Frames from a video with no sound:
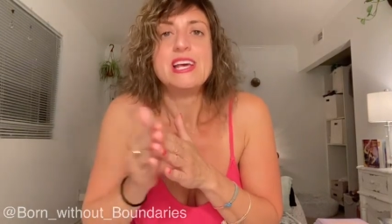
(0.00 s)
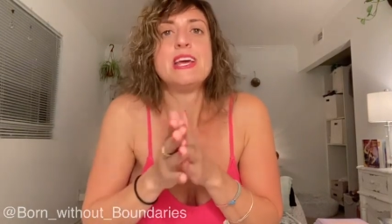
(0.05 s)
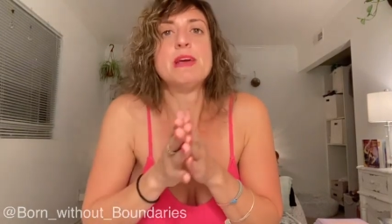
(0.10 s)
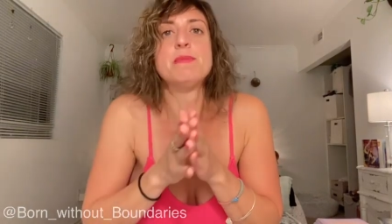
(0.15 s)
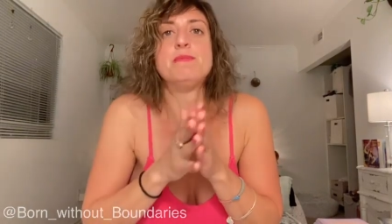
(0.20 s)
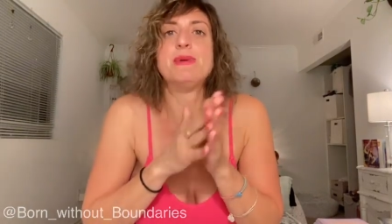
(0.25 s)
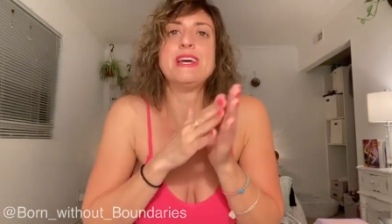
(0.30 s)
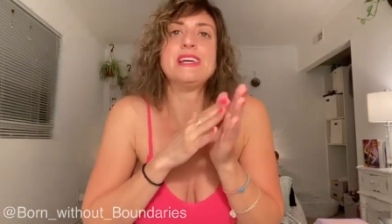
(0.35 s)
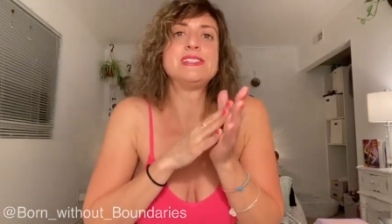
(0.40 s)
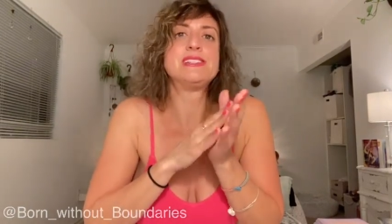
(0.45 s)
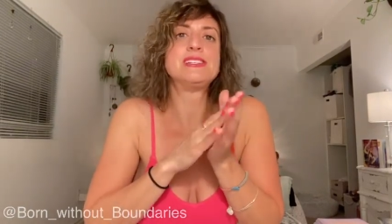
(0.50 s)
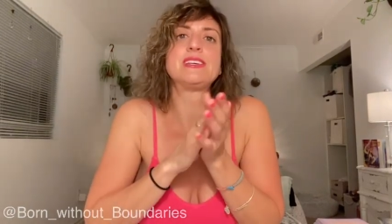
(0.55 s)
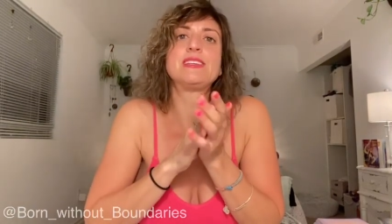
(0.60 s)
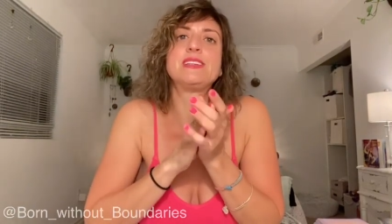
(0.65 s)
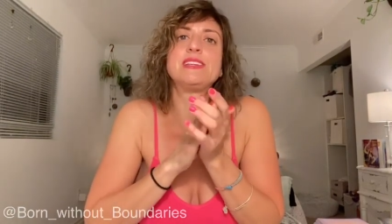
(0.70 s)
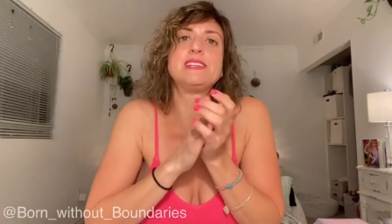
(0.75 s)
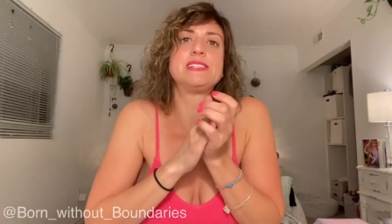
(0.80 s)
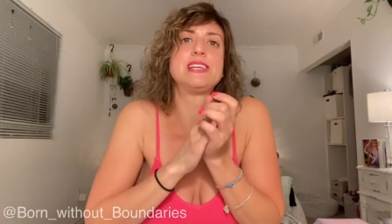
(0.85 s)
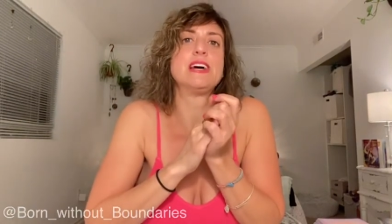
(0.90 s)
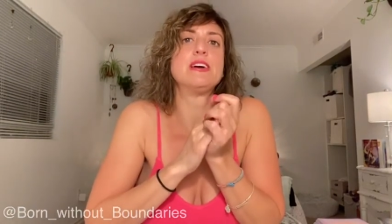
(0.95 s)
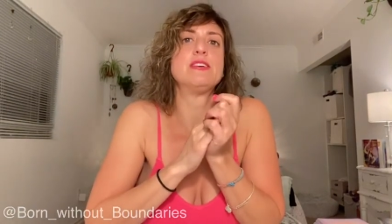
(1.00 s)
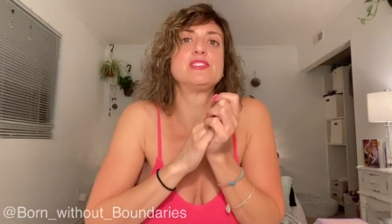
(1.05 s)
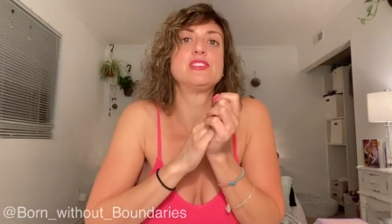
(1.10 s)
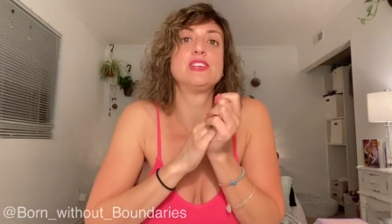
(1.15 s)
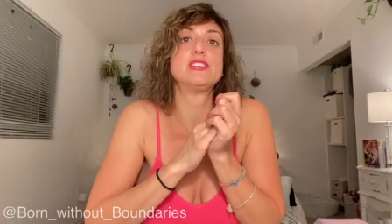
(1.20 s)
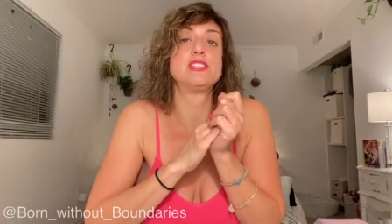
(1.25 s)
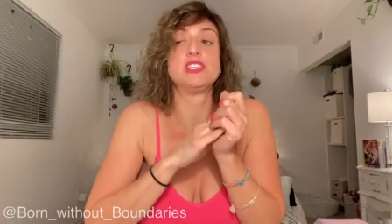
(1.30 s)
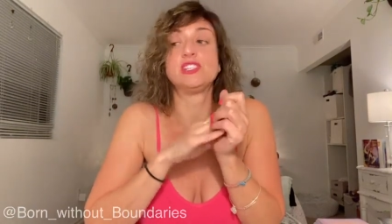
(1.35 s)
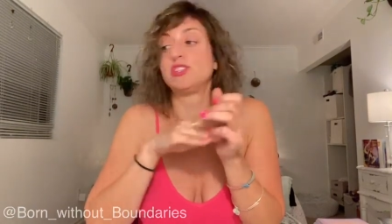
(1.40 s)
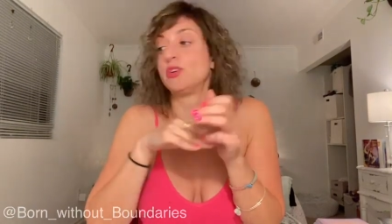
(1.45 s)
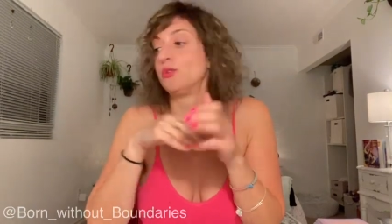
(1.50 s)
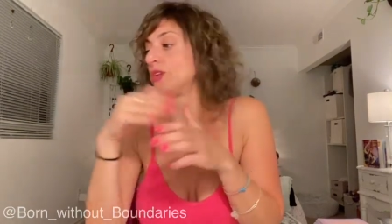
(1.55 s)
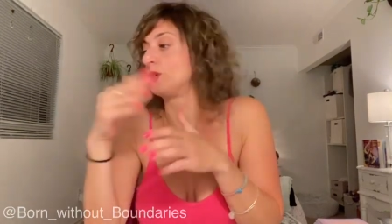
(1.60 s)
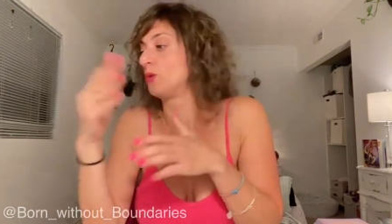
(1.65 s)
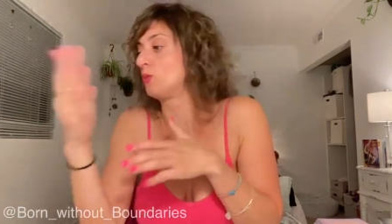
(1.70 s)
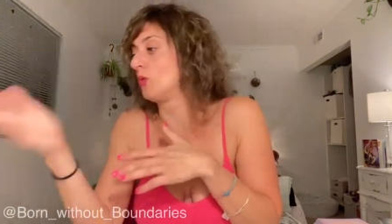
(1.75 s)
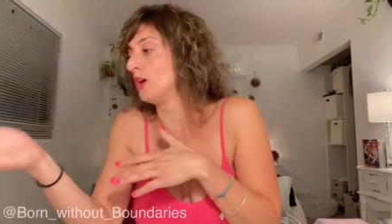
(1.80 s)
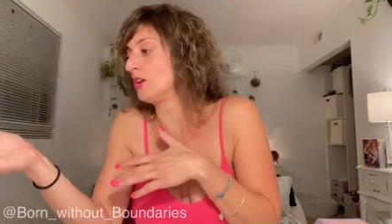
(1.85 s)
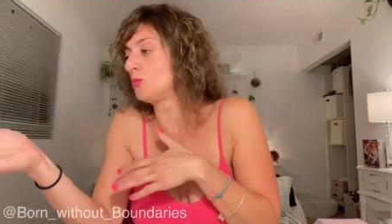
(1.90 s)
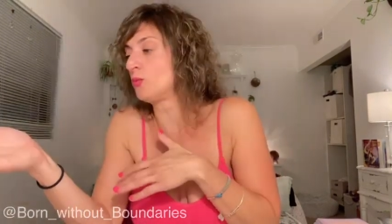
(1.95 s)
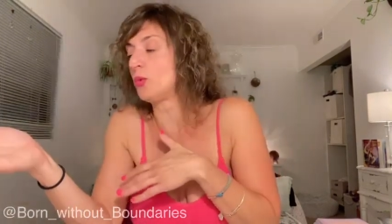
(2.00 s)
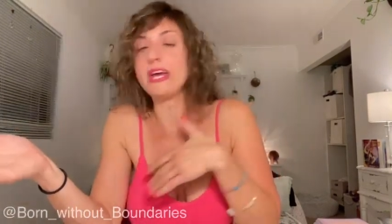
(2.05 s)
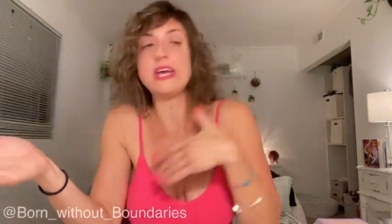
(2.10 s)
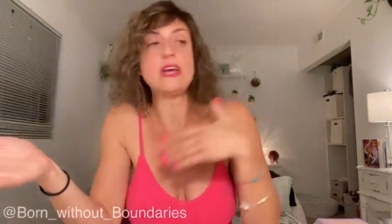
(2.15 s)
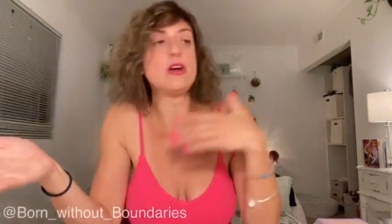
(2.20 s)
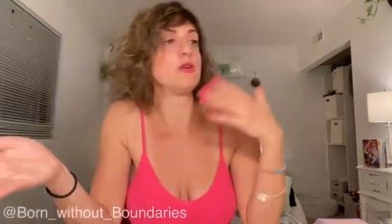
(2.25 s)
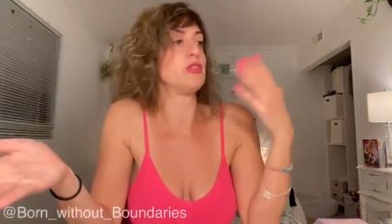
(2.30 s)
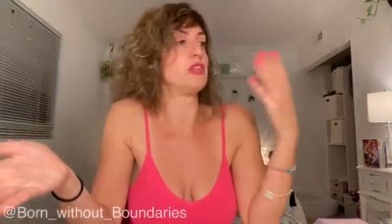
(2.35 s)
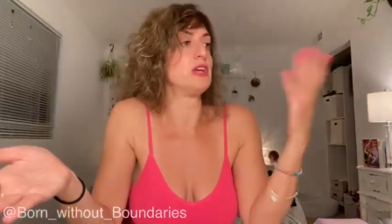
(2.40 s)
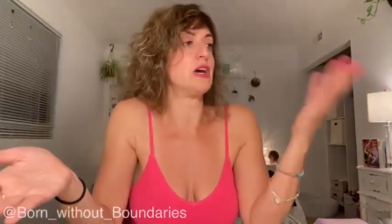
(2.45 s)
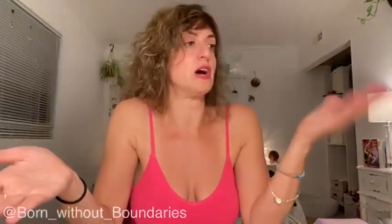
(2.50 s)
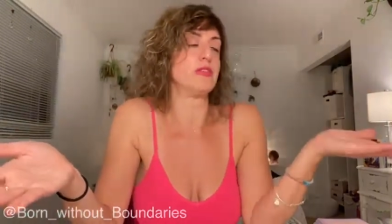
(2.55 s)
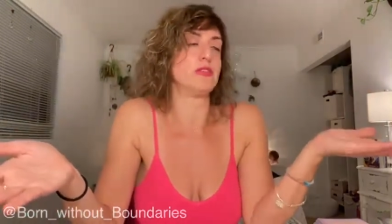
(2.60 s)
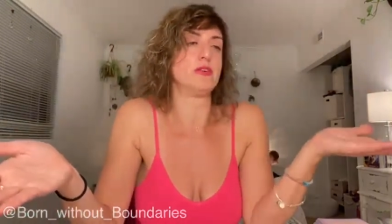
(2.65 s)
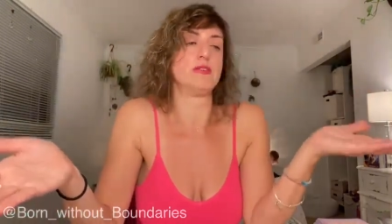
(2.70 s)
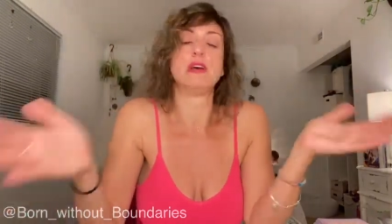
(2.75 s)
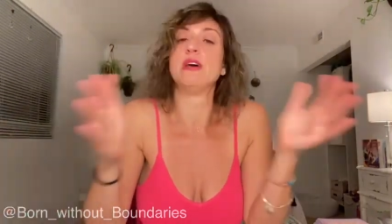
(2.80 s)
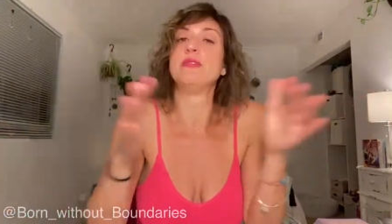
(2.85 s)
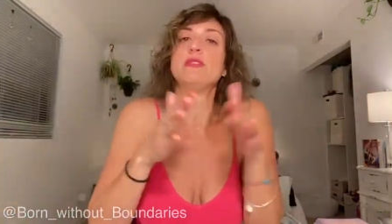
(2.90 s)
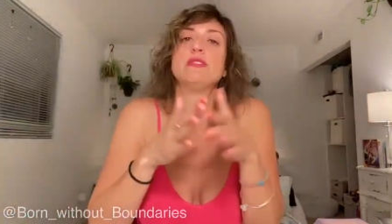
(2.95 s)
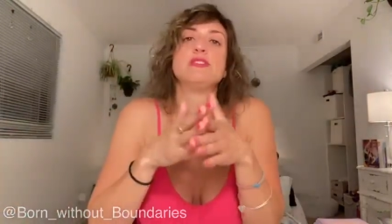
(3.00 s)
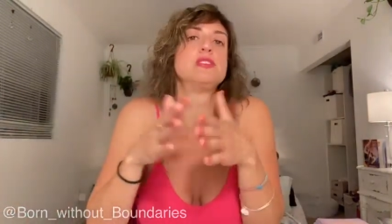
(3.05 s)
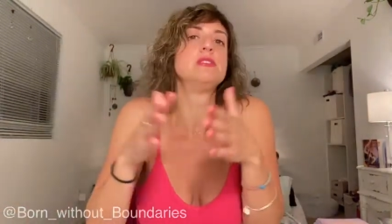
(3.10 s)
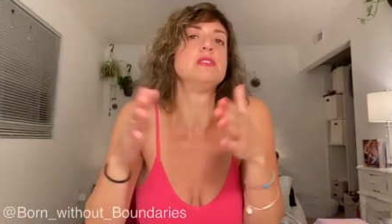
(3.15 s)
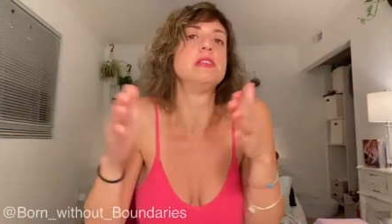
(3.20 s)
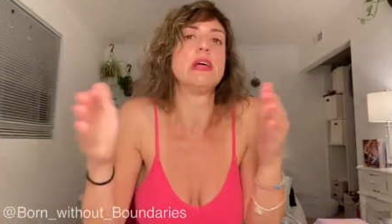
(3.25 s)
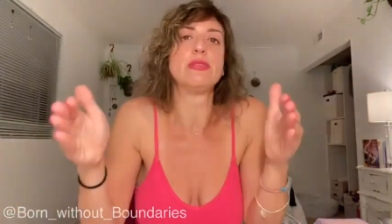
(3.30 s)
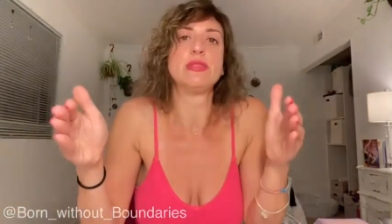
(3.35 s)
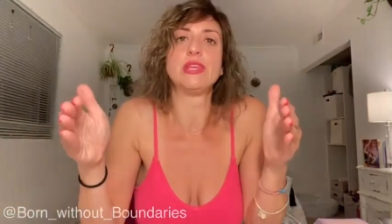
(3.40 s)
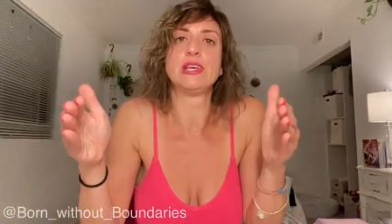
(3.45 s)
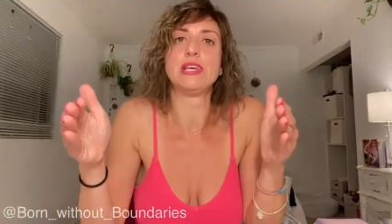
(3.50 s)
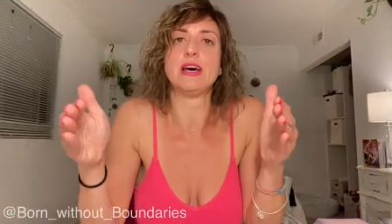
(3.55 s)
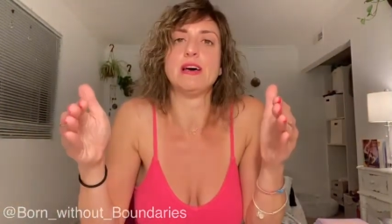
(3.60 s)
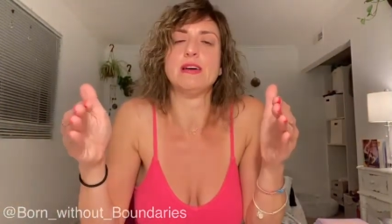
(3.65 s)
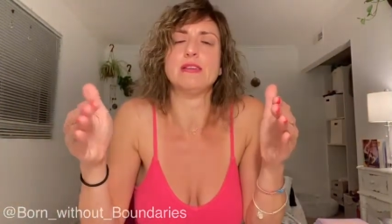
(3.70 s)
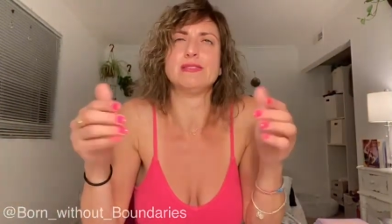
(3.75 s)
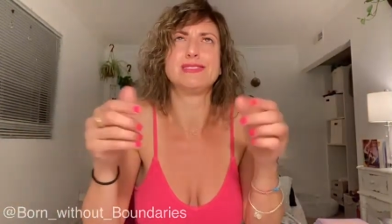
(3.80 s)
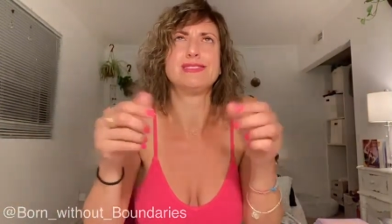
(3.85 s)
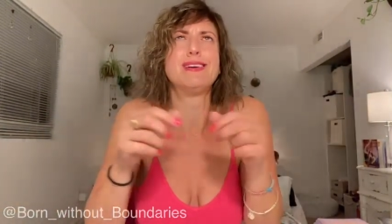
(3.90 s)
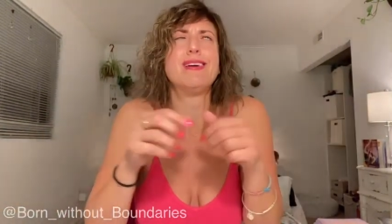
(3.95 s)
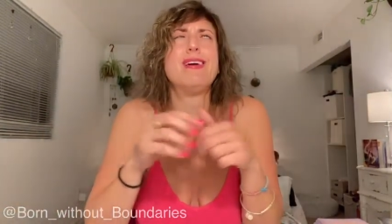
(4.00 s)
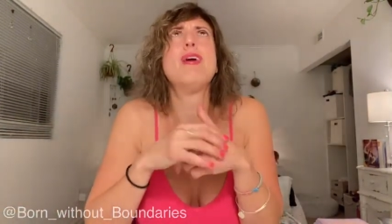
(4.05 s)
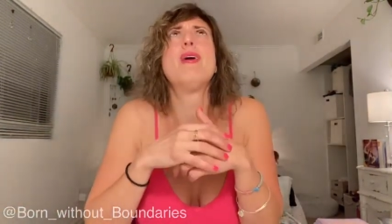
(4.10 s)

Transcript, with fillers: It basically tells us it's only one way or the other, and there's nothing else.